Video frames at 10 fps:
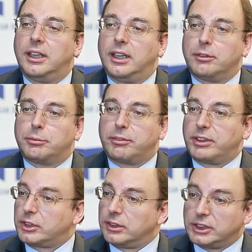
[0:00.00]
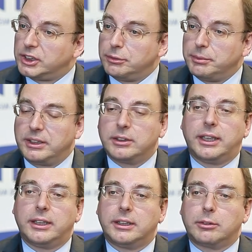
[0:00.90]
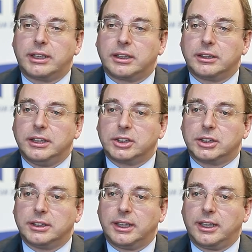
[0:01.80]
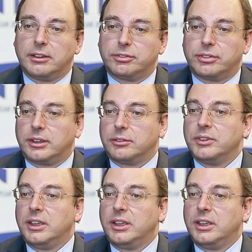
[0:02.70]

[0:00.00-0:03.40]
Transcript: of professional achievement and the recognition of uh,